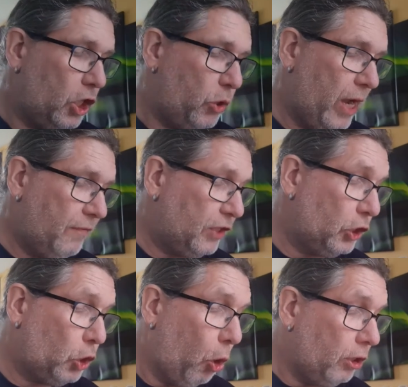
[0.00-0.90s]
You have the
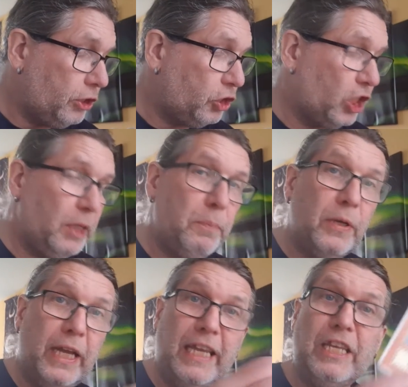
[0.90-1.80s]
doll sheep
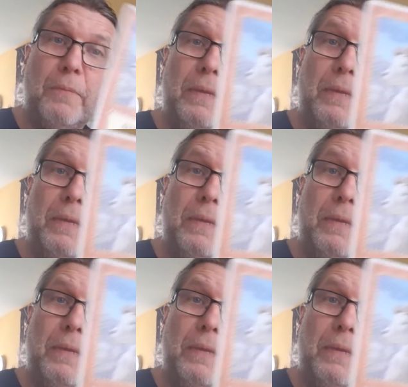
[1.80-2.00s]
in the